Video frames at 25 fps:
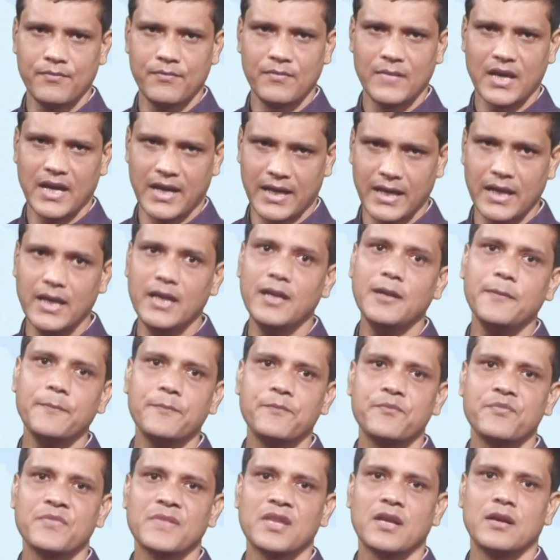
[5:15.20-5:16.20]
Again,
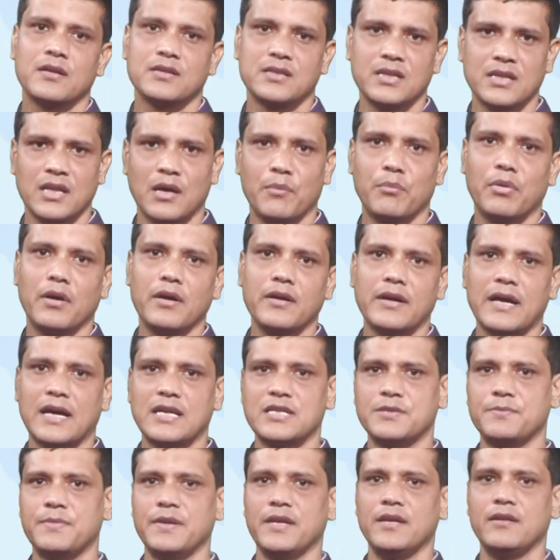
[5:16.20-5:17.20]
the NABARD
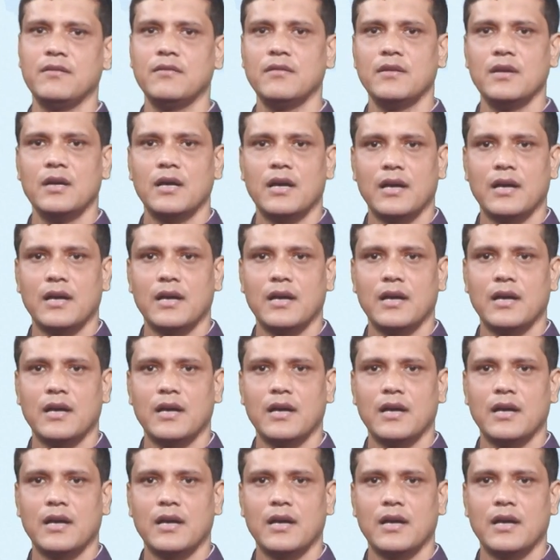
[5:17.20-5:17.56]
has been